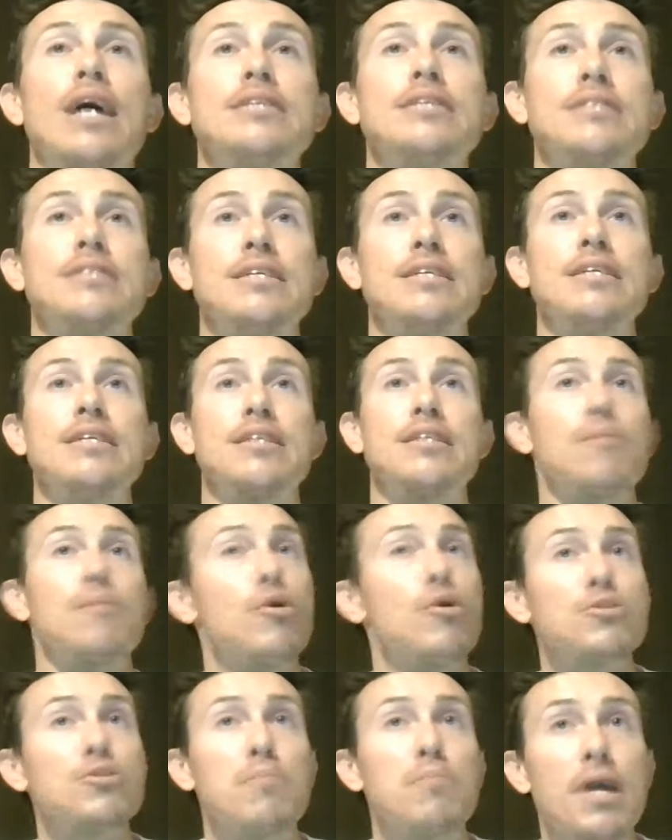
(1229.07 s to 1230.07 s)
can get the
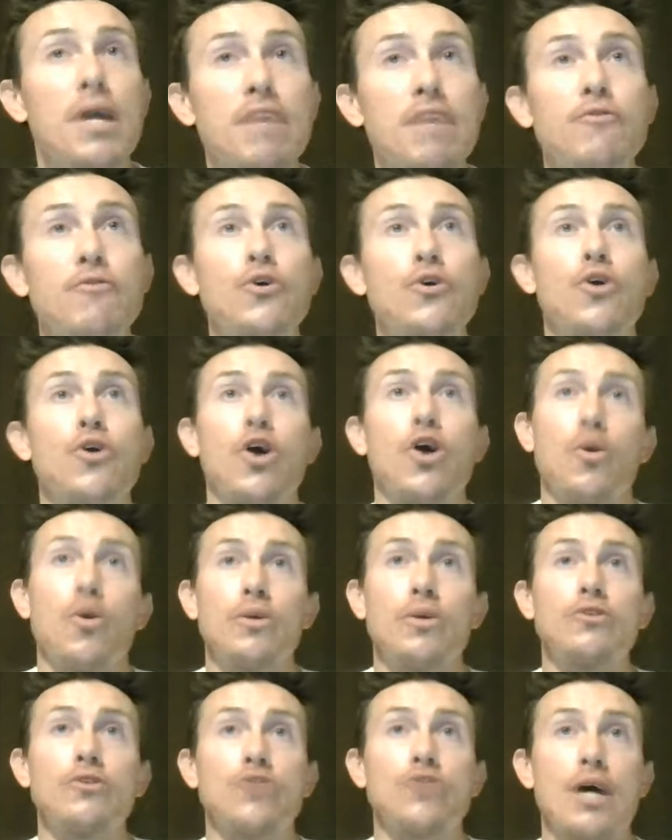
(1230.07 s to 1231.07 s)
most money for your car
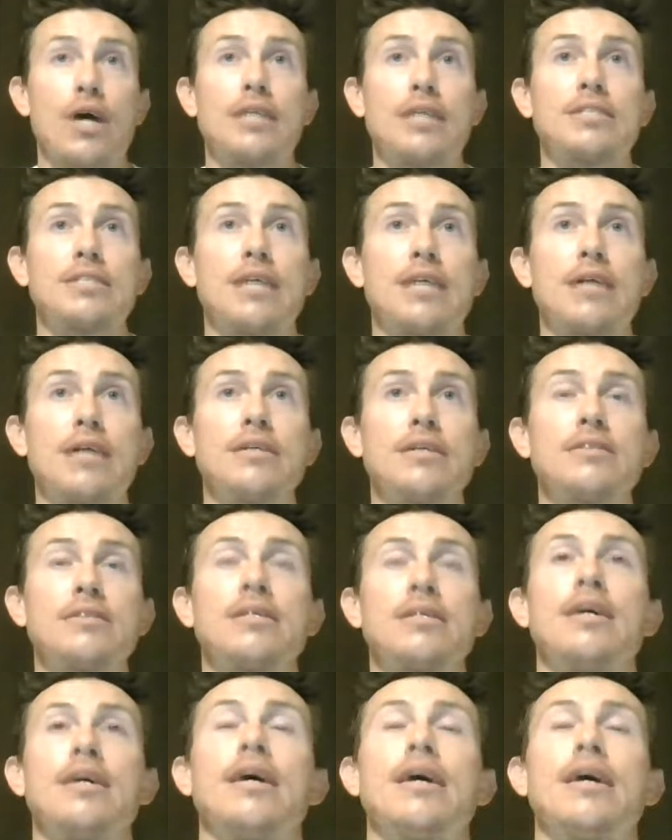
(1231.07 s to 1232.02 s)
when you're trying to sell it.